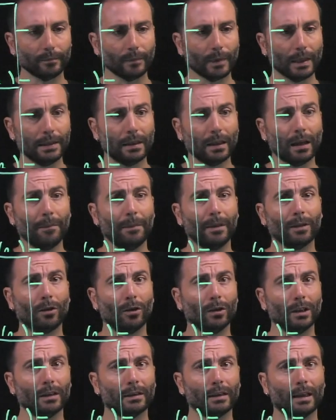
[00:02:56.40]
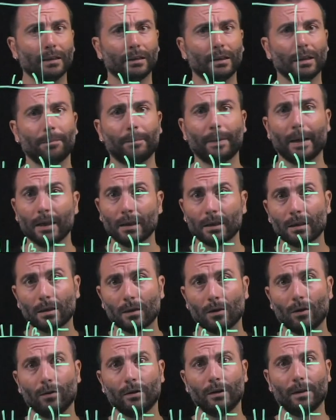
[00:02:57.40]
is a Hamiltonian that
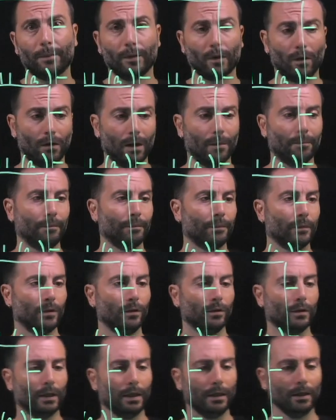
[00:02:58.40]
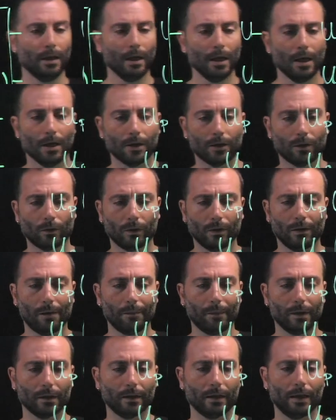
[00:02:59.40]
depends on the problem. Okay, so
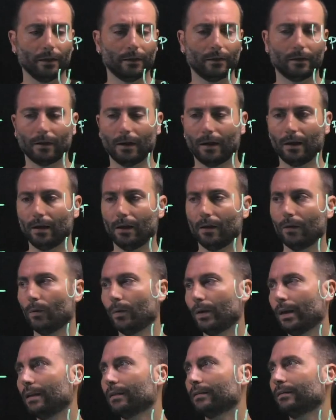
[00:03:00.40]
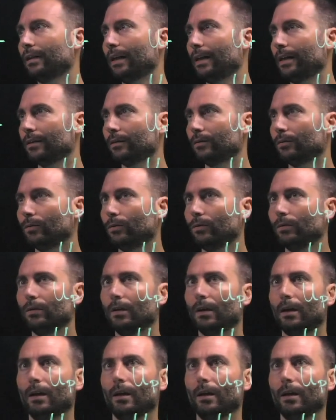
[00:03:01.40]
remember that we are trying to